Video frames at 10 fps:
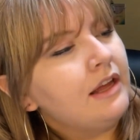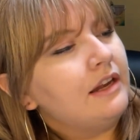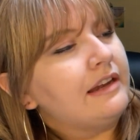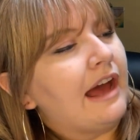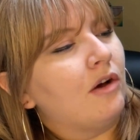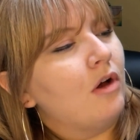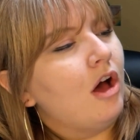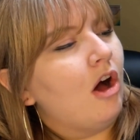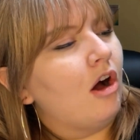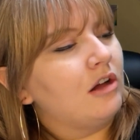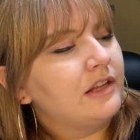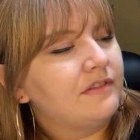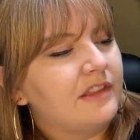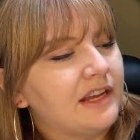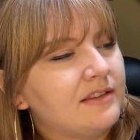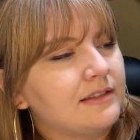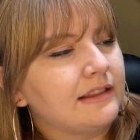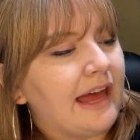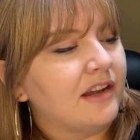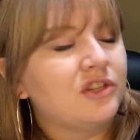Now, all of this
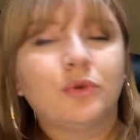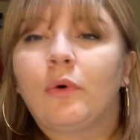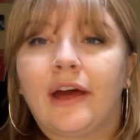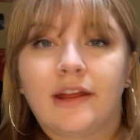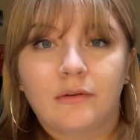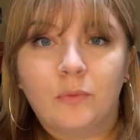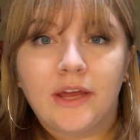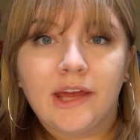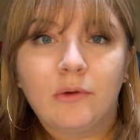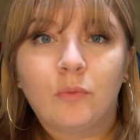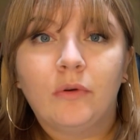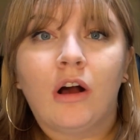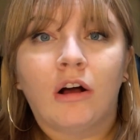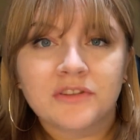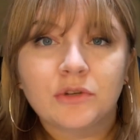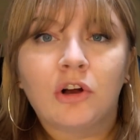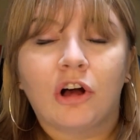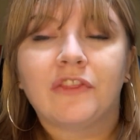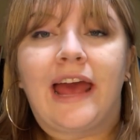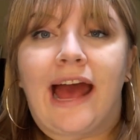led to what we also
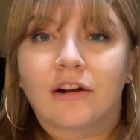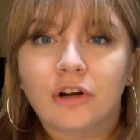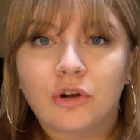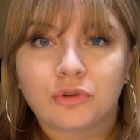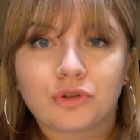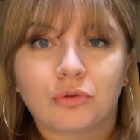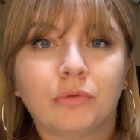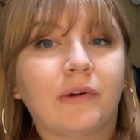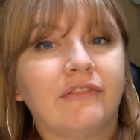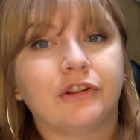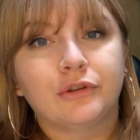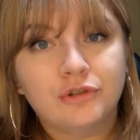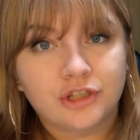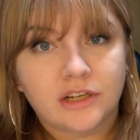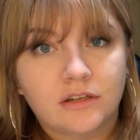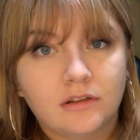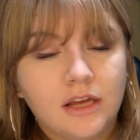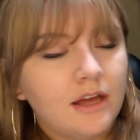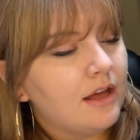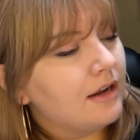call the agricultural revolution.
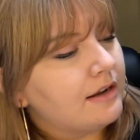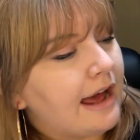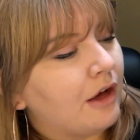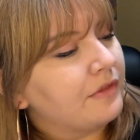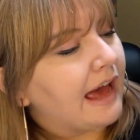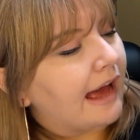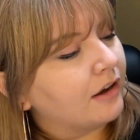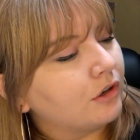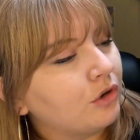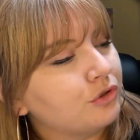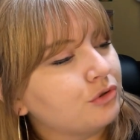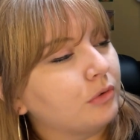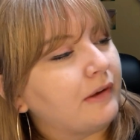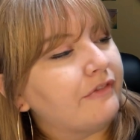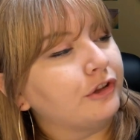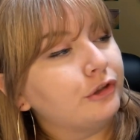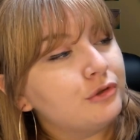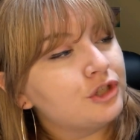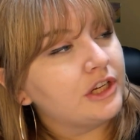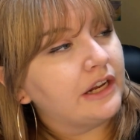Now, the agricultural
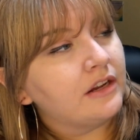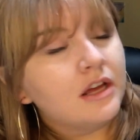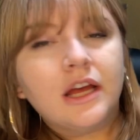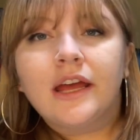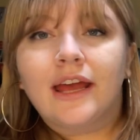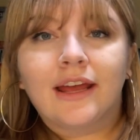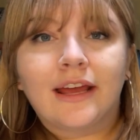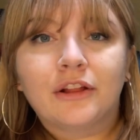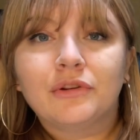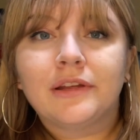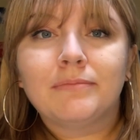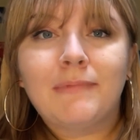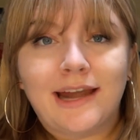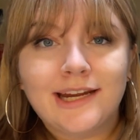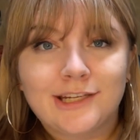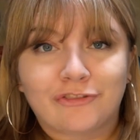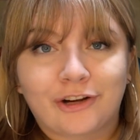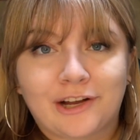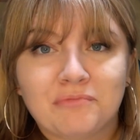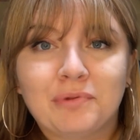revolution included many
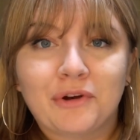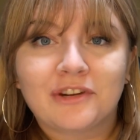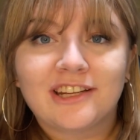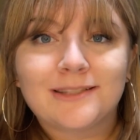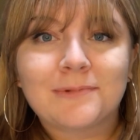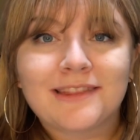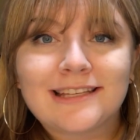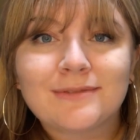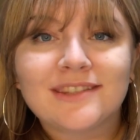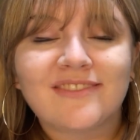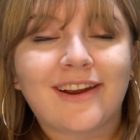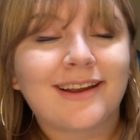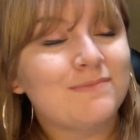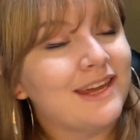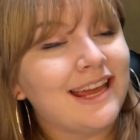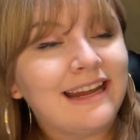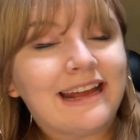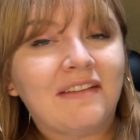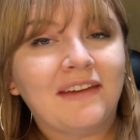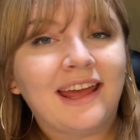different components, but this was the very beginning
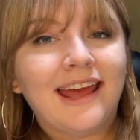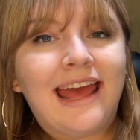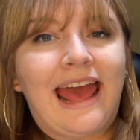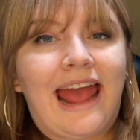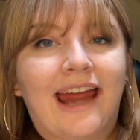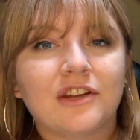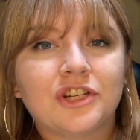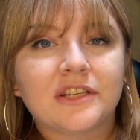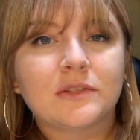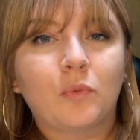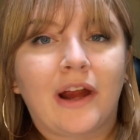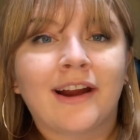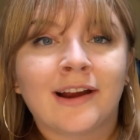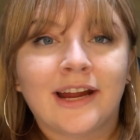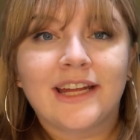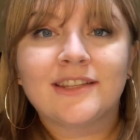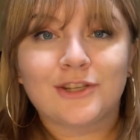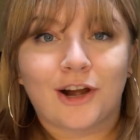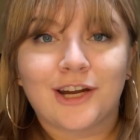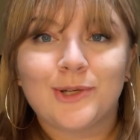of it and just where it
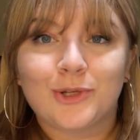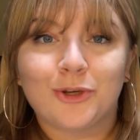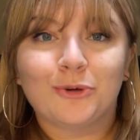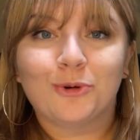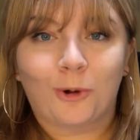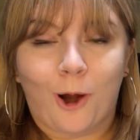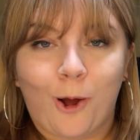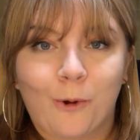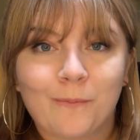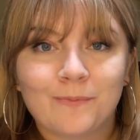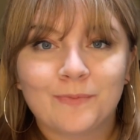started to grow.